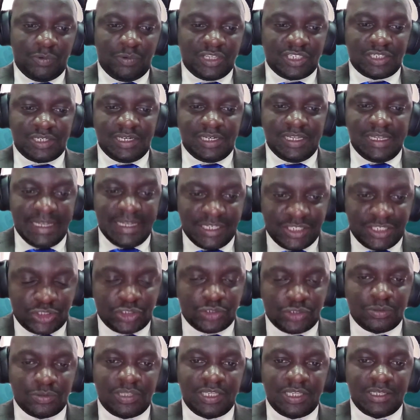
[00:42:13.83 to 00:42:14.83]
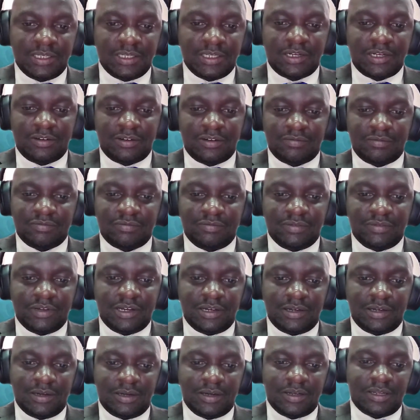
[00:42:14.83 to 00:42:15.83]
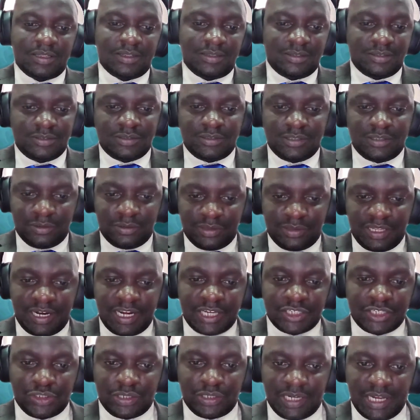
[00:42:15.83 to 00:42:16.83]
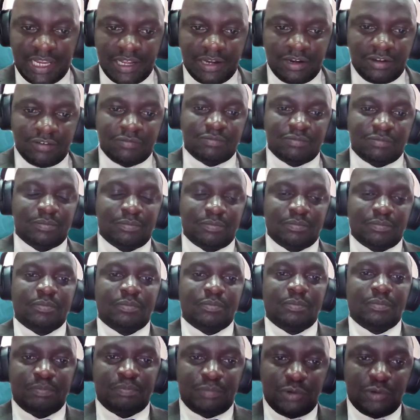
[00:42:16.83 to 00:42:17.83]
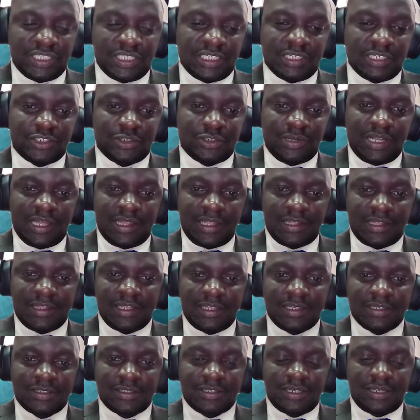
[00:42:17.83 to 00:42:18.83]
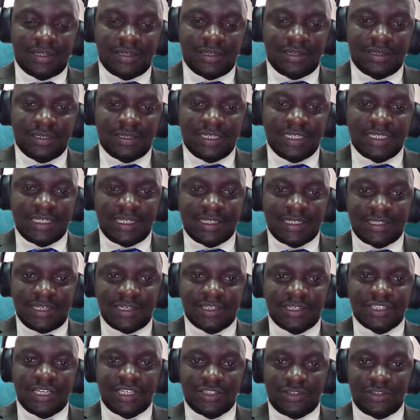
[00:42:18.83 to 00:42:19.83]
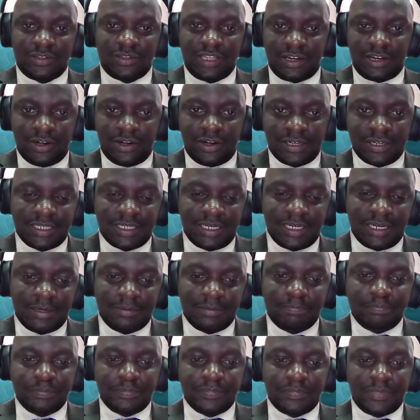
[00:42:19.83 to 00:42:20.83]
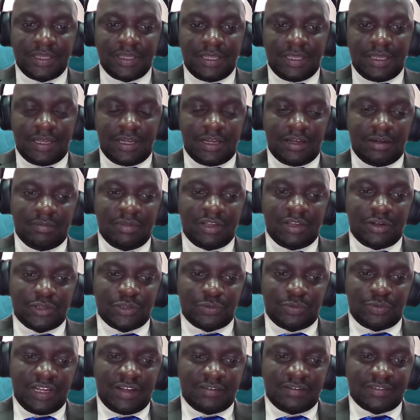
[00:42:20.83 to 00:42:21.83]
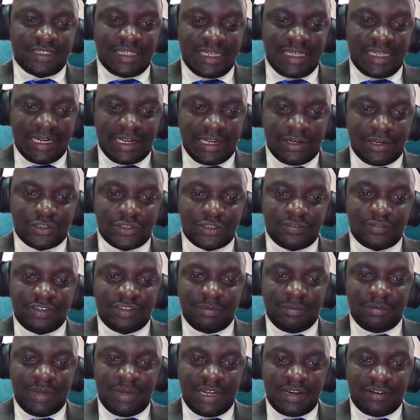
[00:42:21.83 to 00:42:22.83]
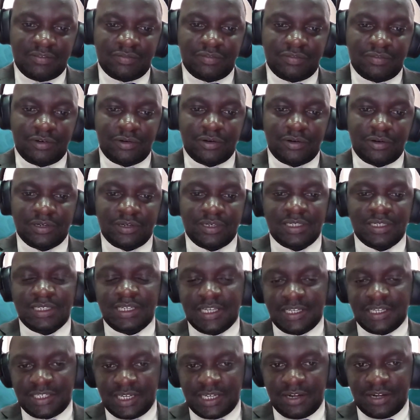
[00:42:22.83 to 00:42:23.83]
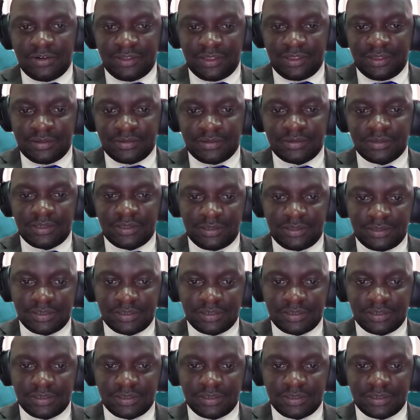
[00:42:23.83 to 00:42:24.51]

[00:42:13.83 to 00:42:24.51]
which leads to the you know, the rationale of putting together these data centers on the continent, because we have seen a lot of demand for data on